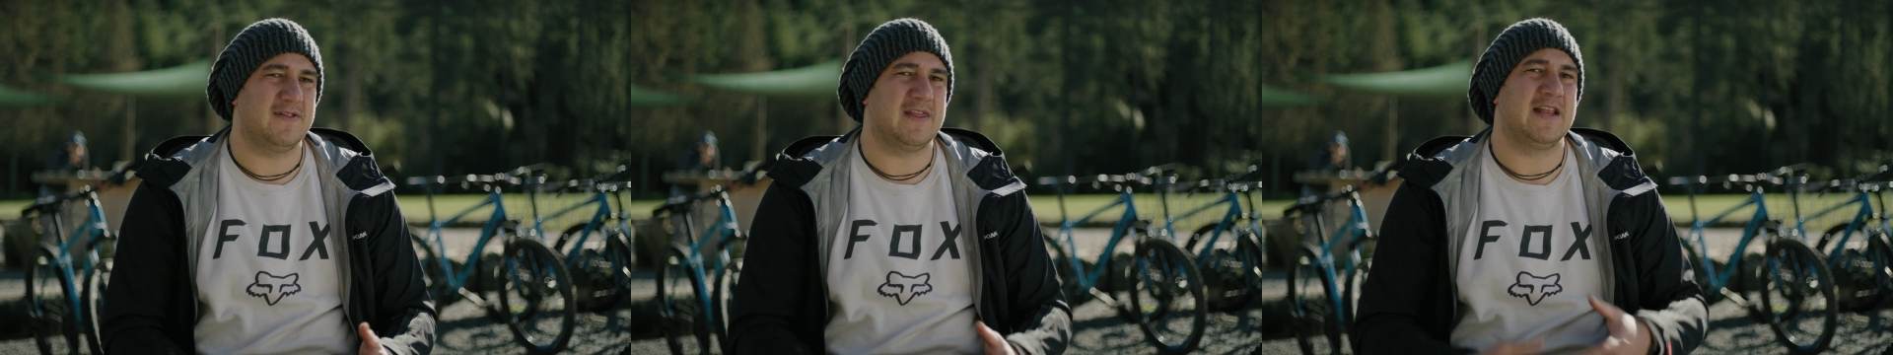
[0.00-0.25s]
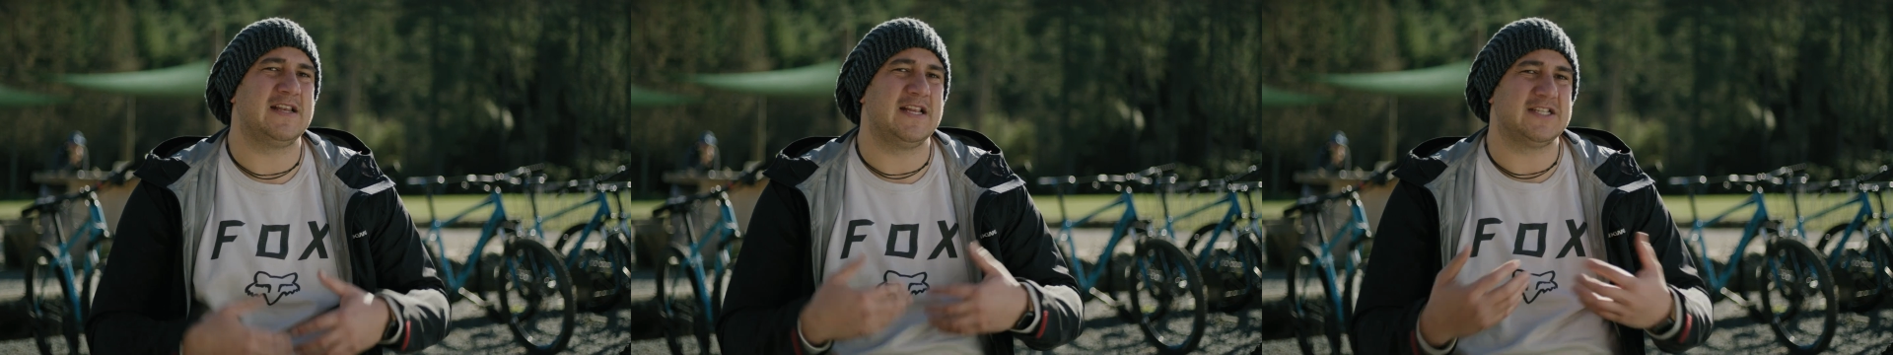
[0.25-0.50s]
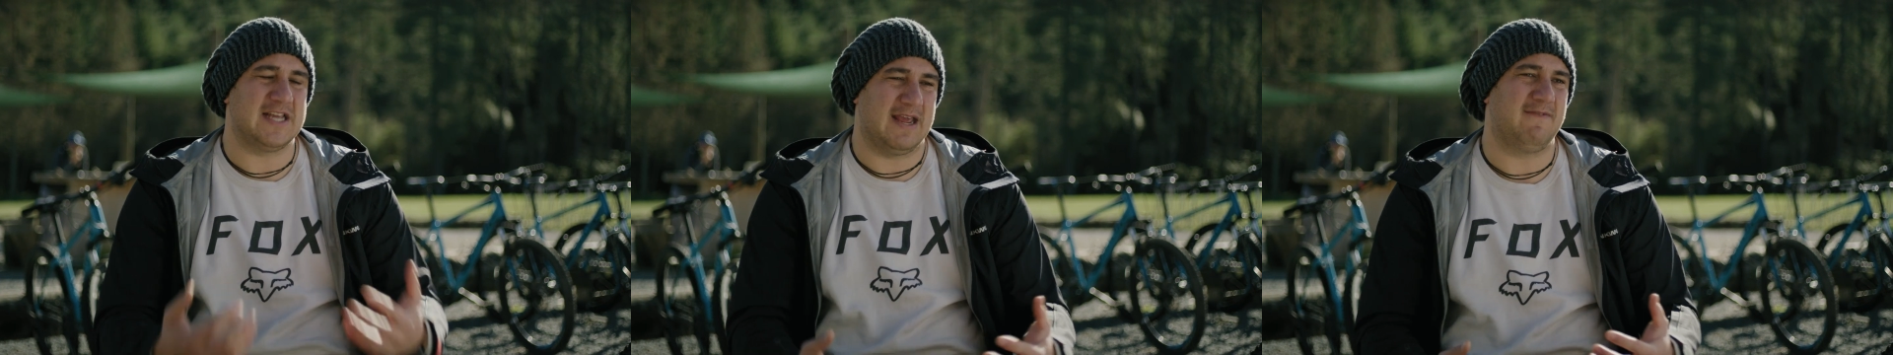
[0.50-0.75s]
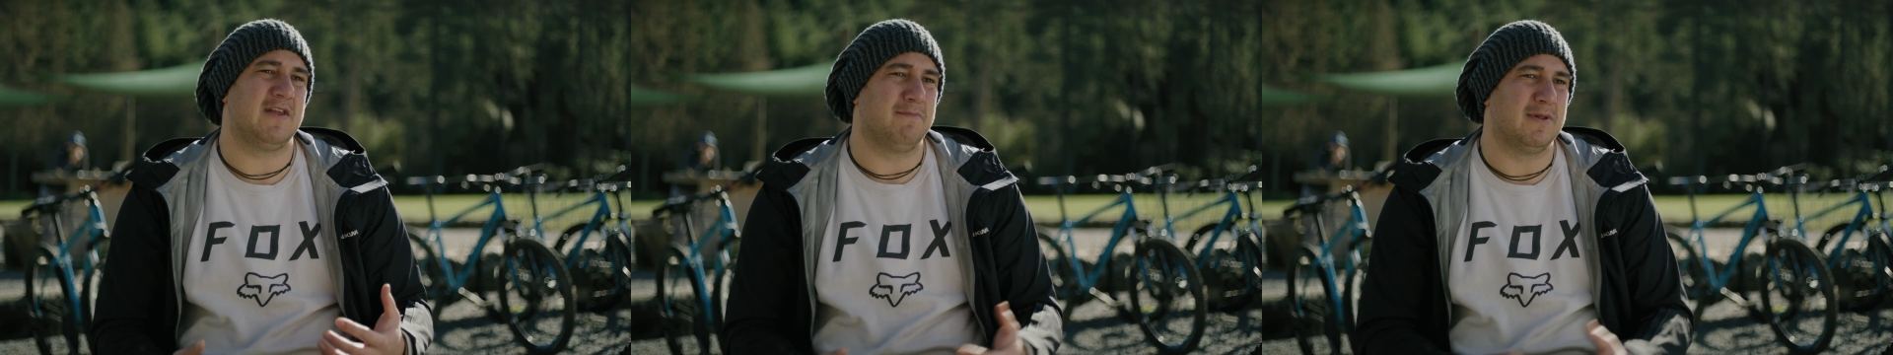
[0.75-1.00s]
they need to
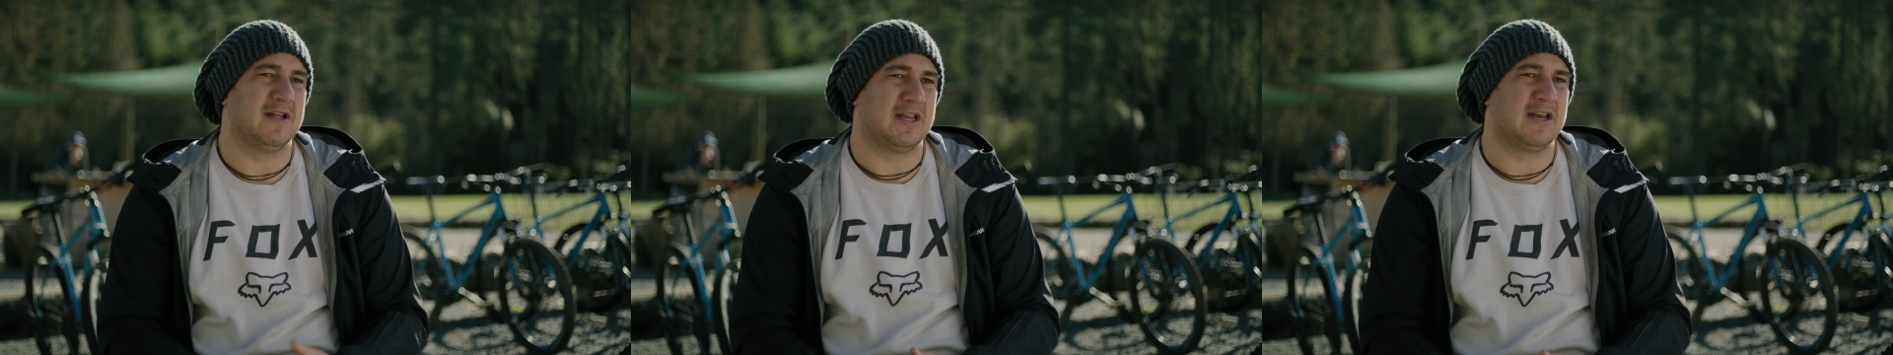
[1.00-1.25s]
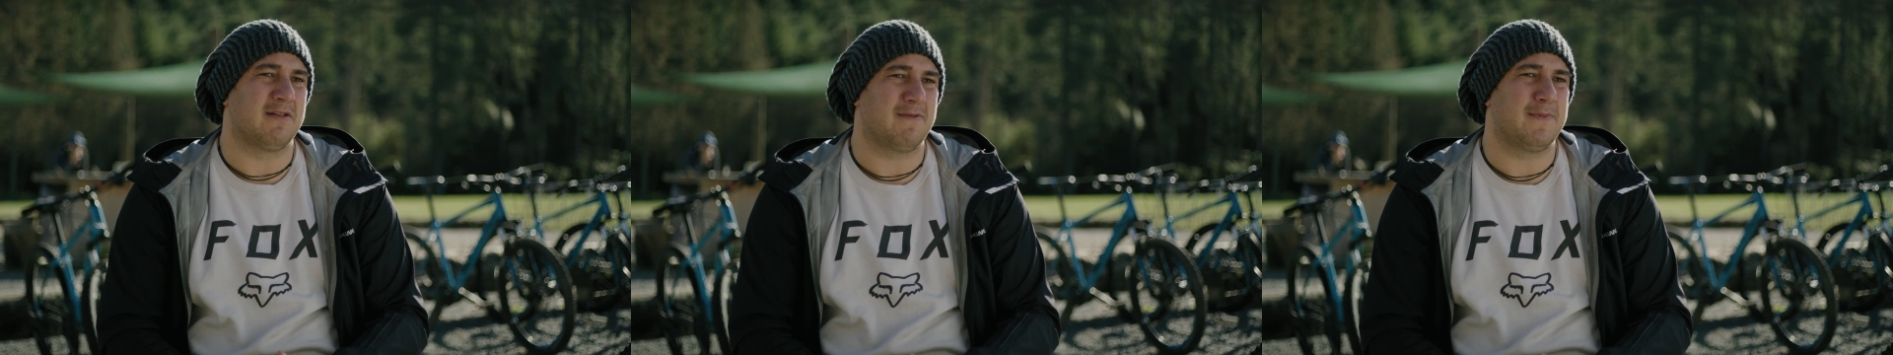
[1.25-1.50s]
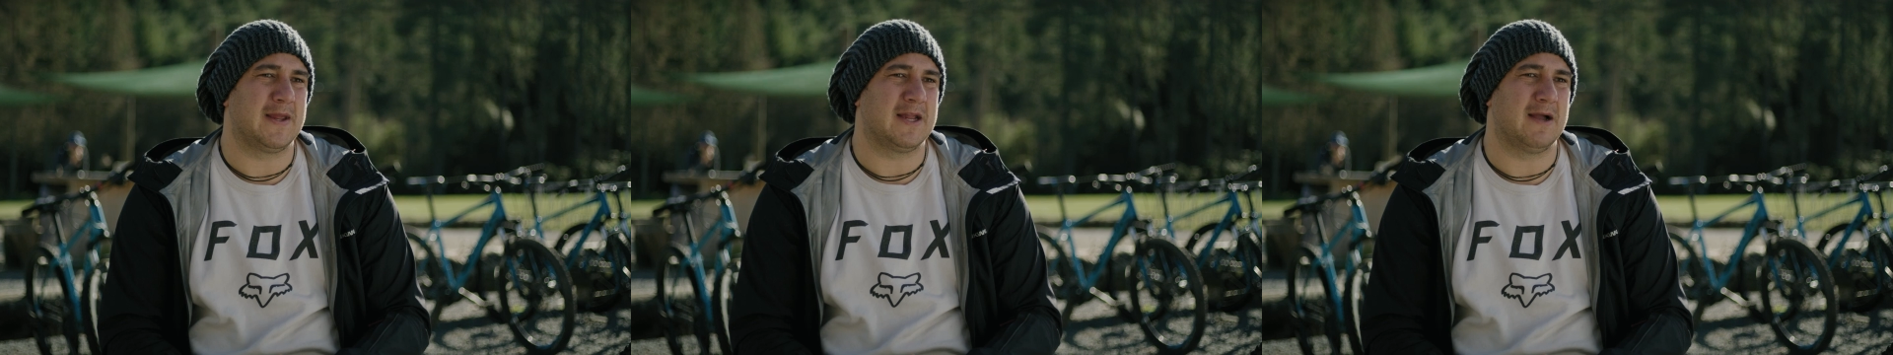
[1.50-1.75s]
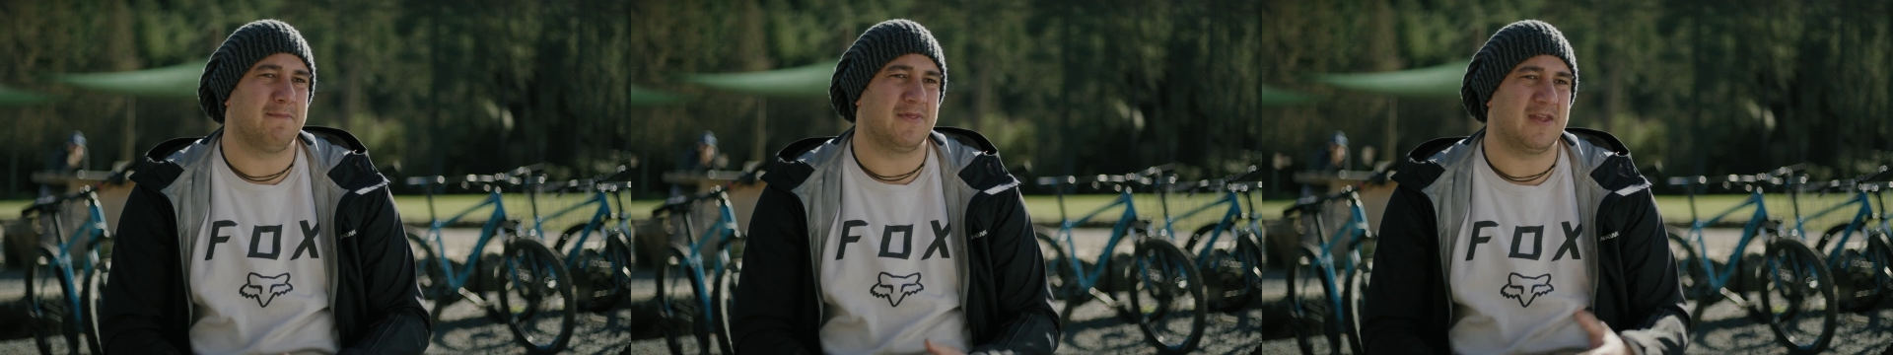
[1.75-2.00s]
have that ability to speak
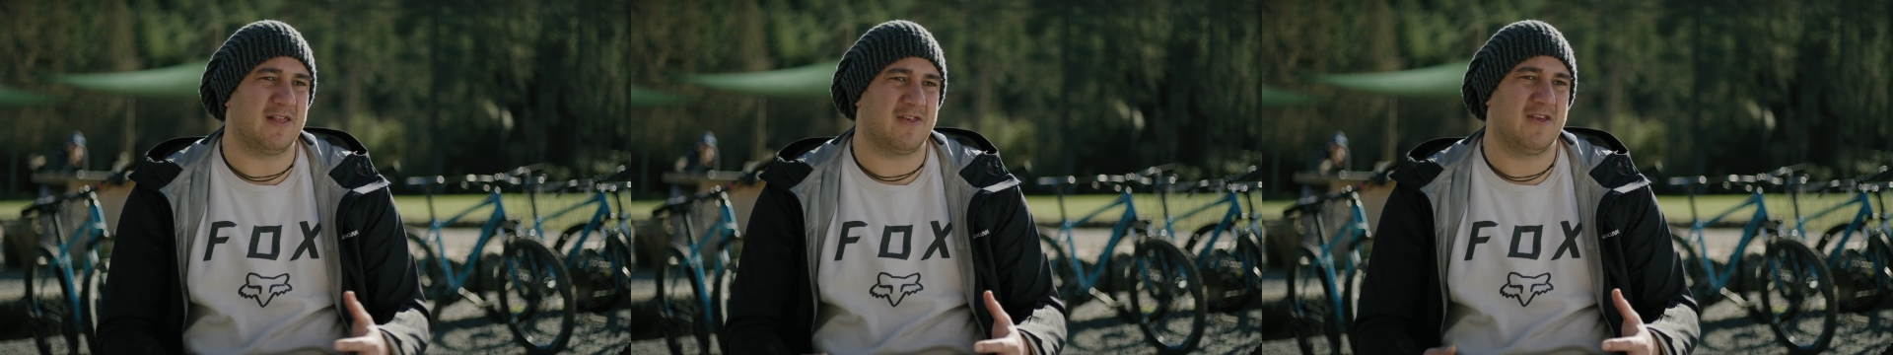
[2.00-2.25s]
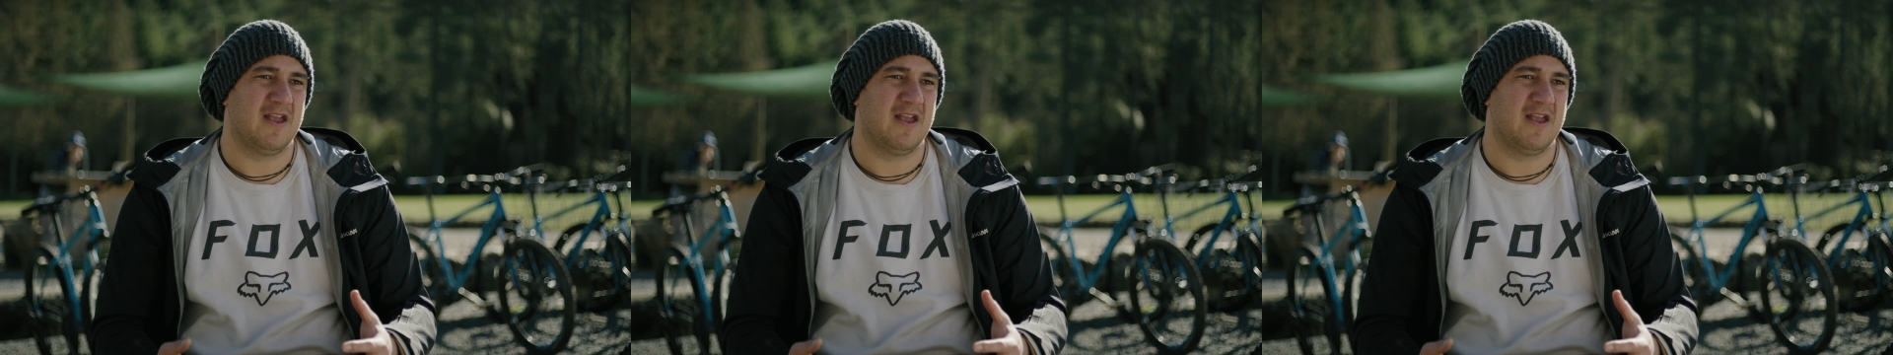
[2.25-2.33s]
up. And that's,